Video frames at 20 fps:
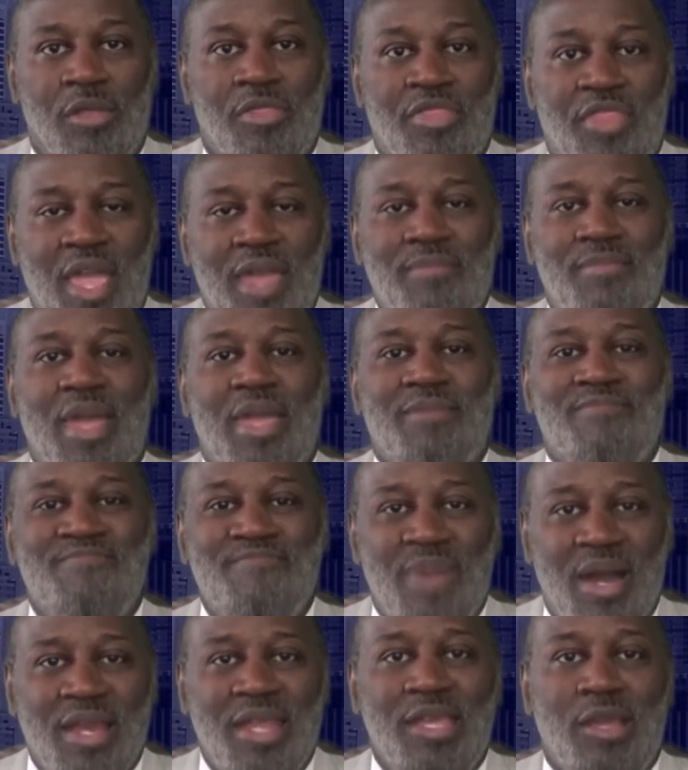They make
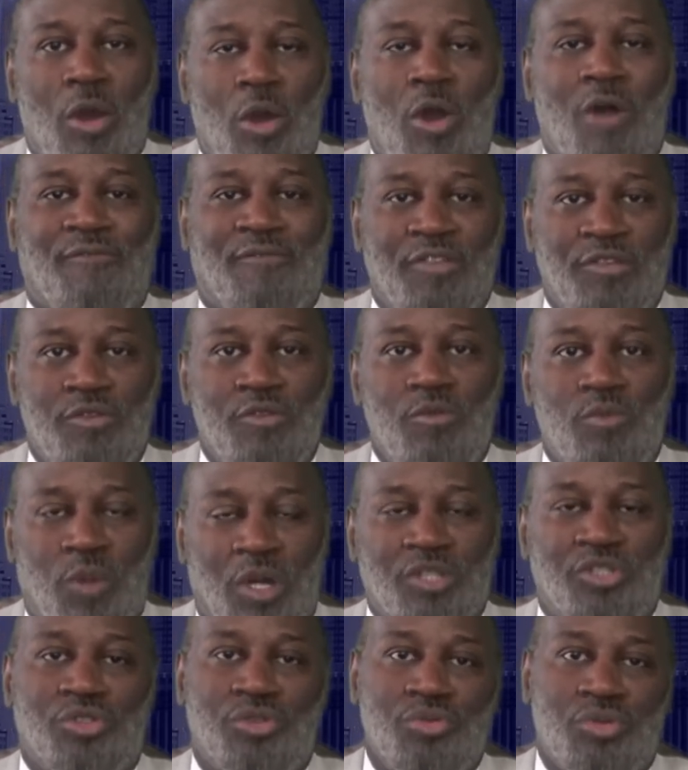money off of you
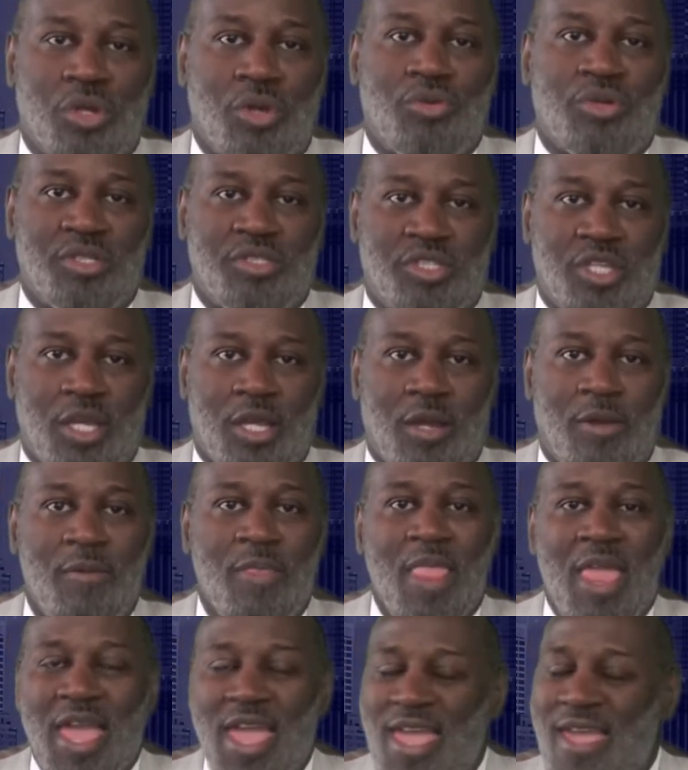once you go to jail.
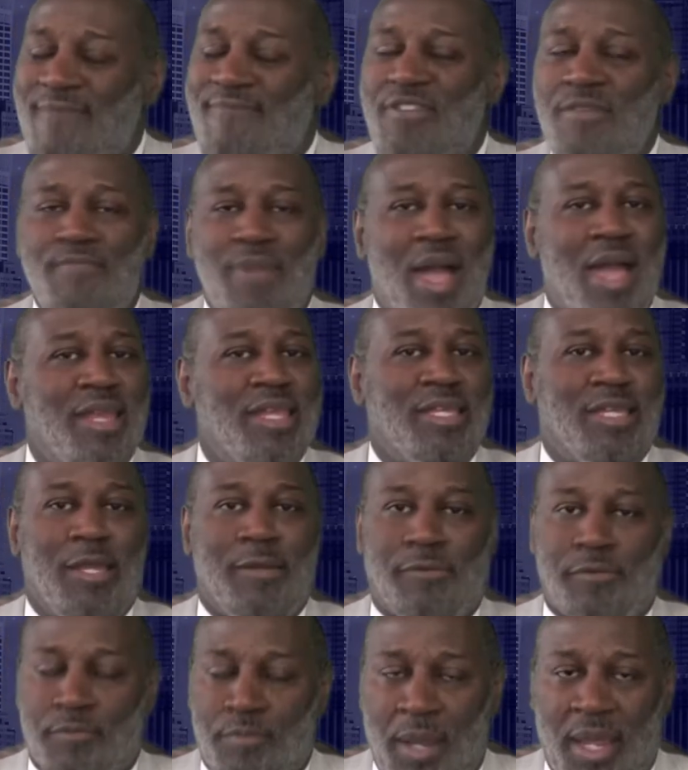Everybody
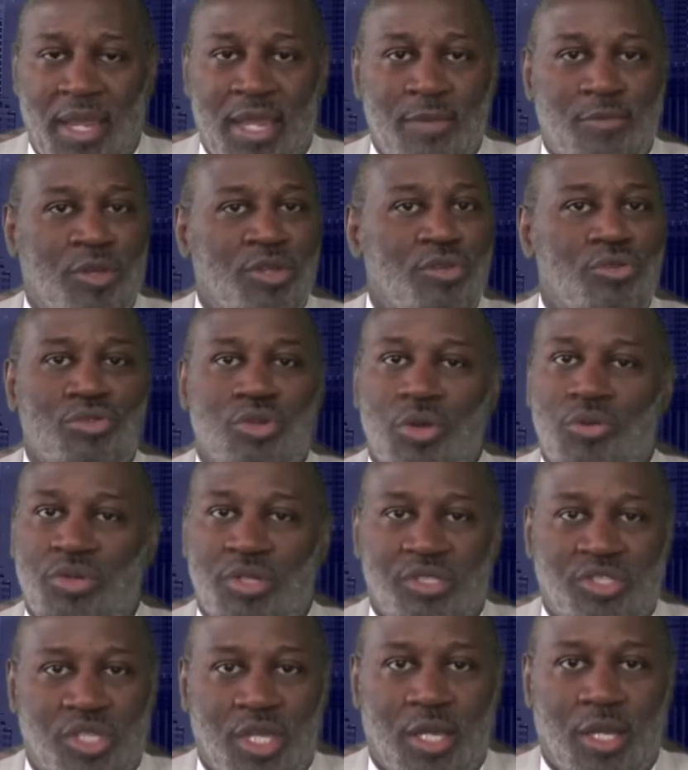gets paid when you go
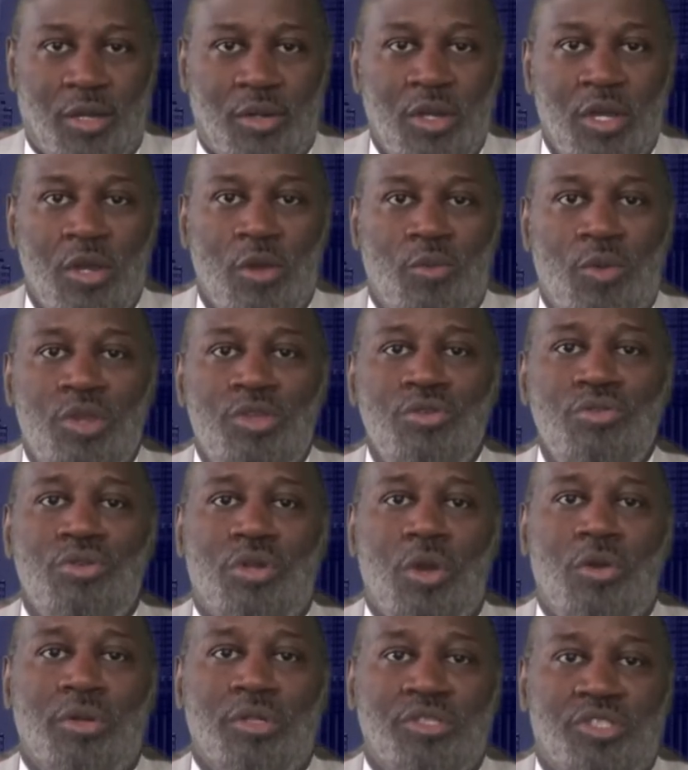to jail. When you
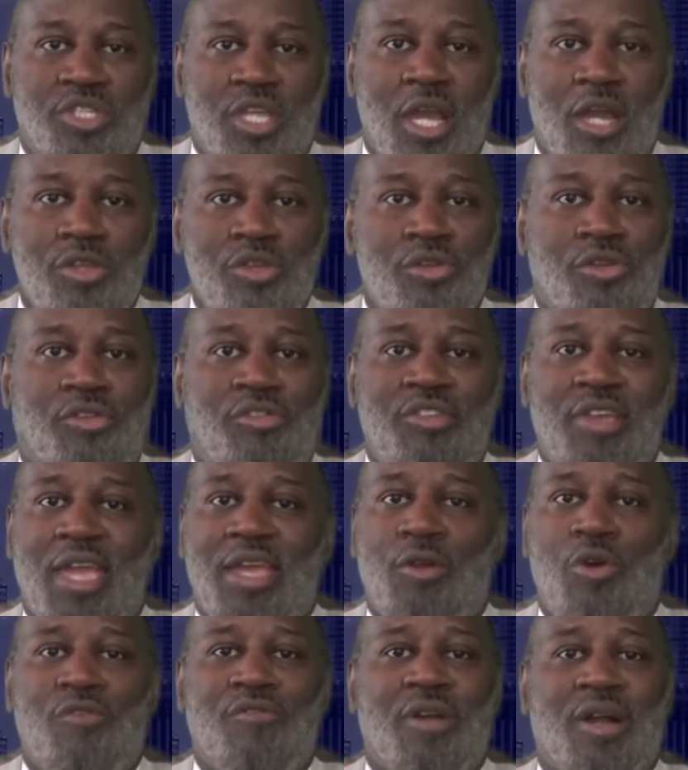go to jail, you
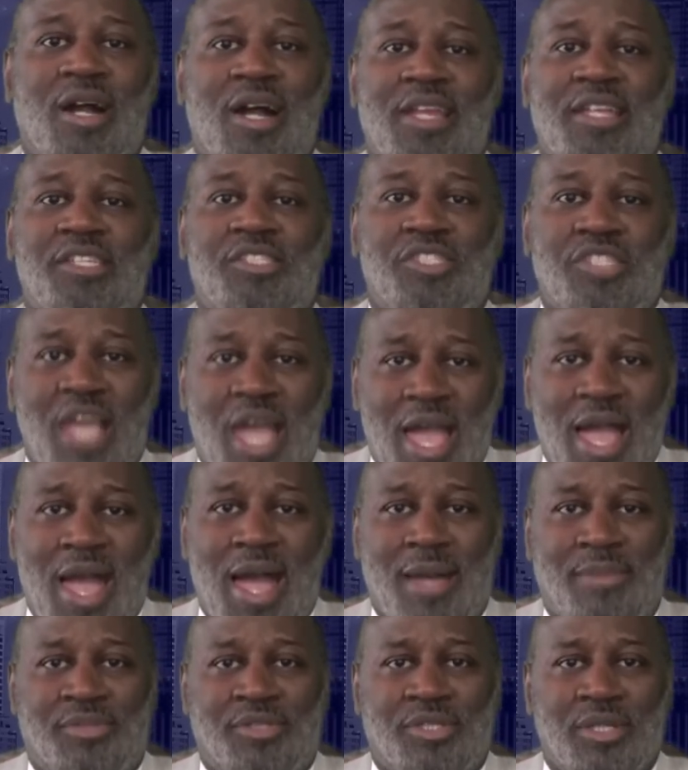create over 100
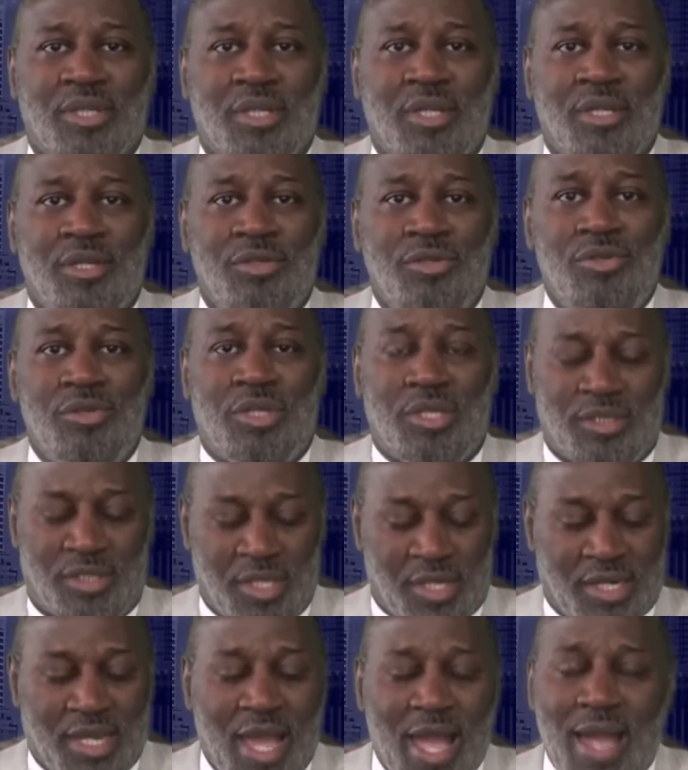jobs.
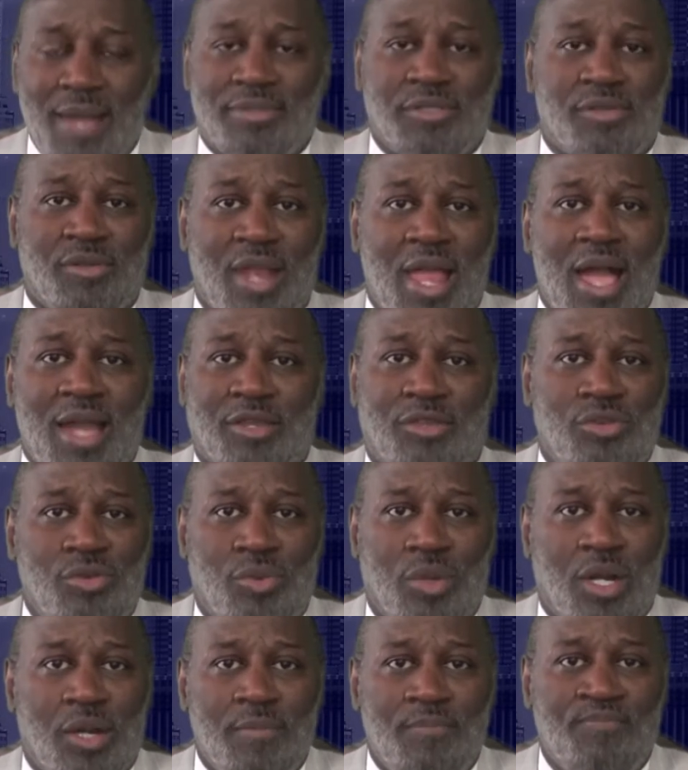The cops lock
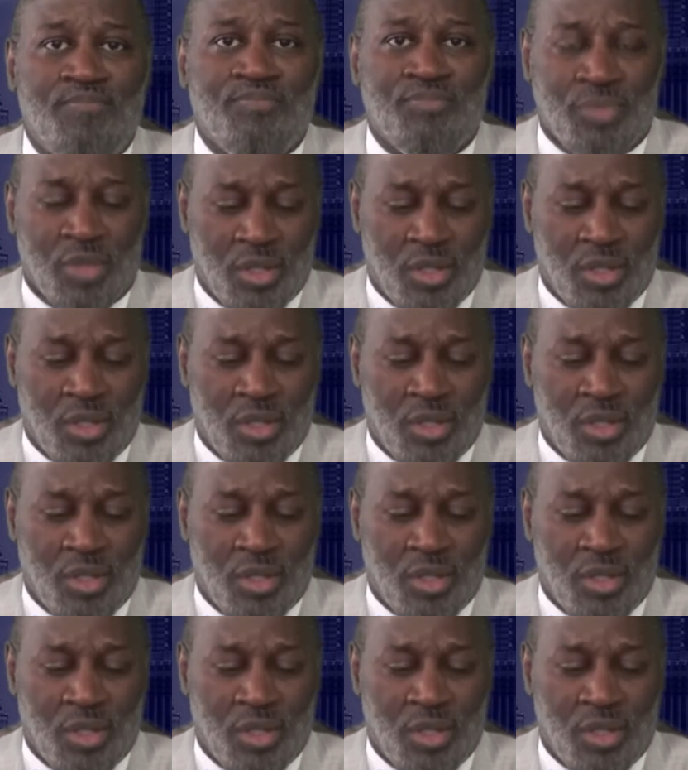you up.